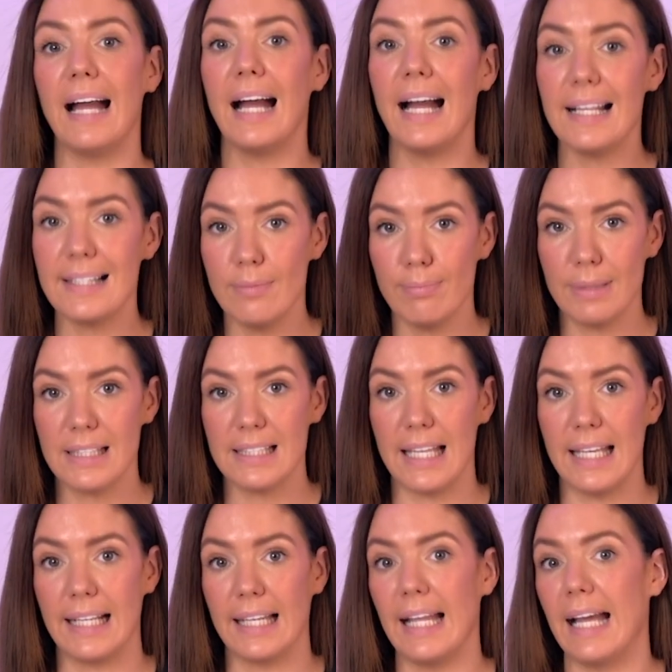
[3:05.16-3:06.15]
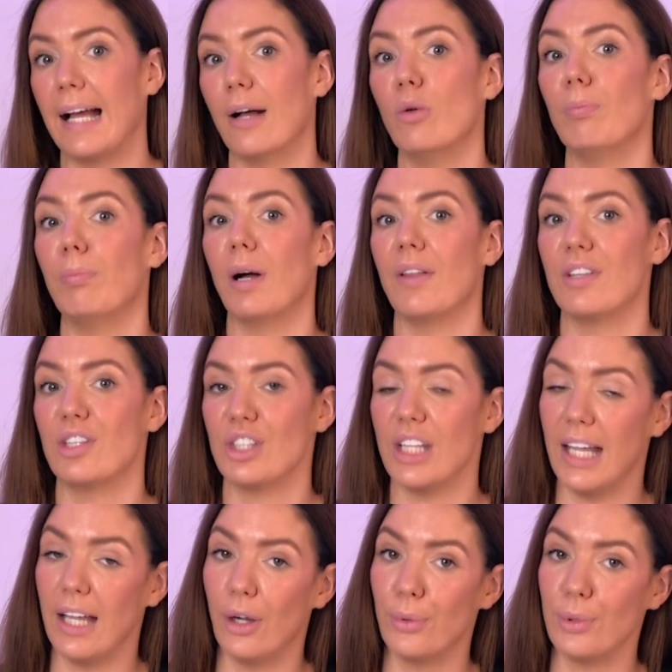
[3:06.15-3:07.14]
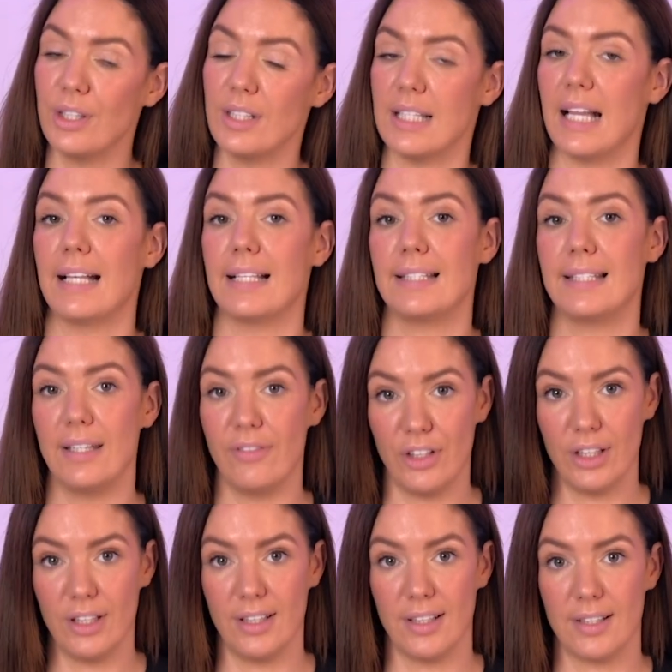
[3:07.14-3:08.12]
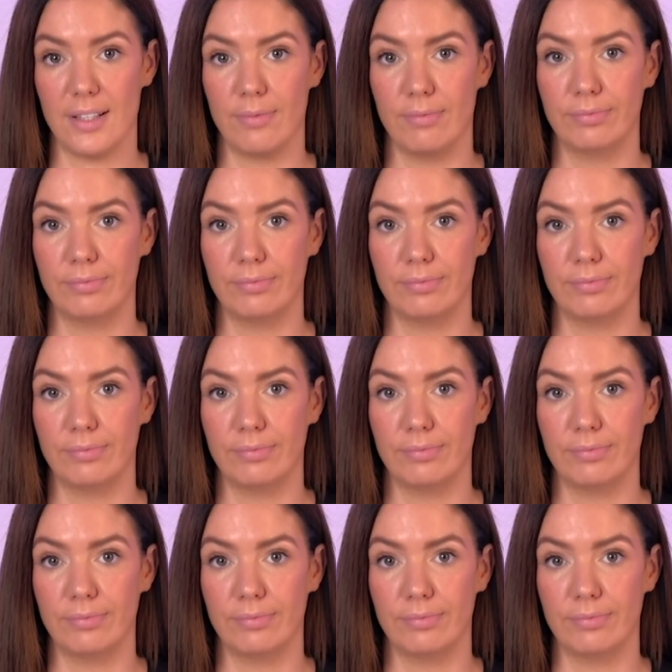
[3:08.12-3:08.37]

hasn't been taken out by the shareholders as dividends.